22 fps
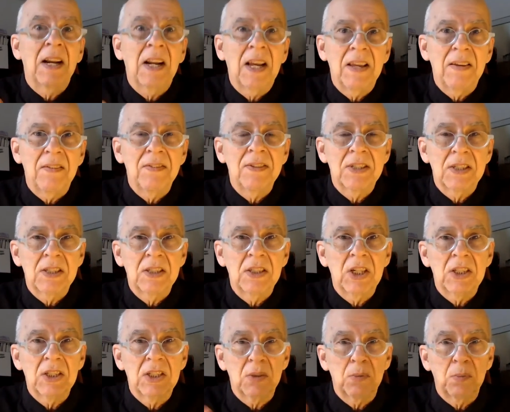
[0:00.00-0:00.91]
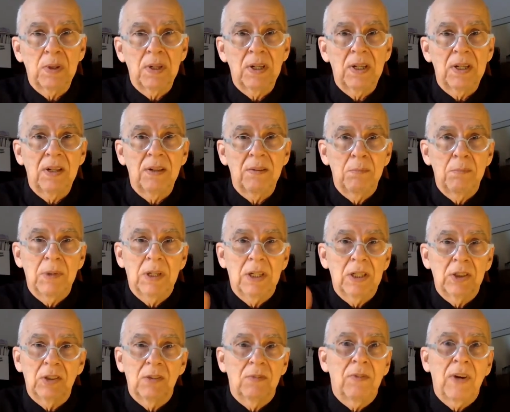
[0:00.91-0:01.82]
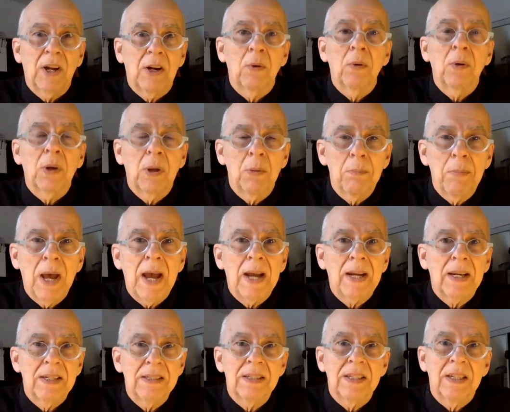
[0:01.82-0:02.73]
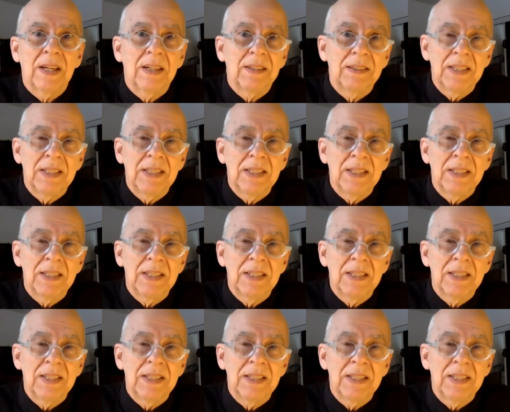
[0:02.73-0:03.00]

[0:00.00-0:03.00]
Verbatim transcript: I even suggested what I, because if I don't come back, I said, at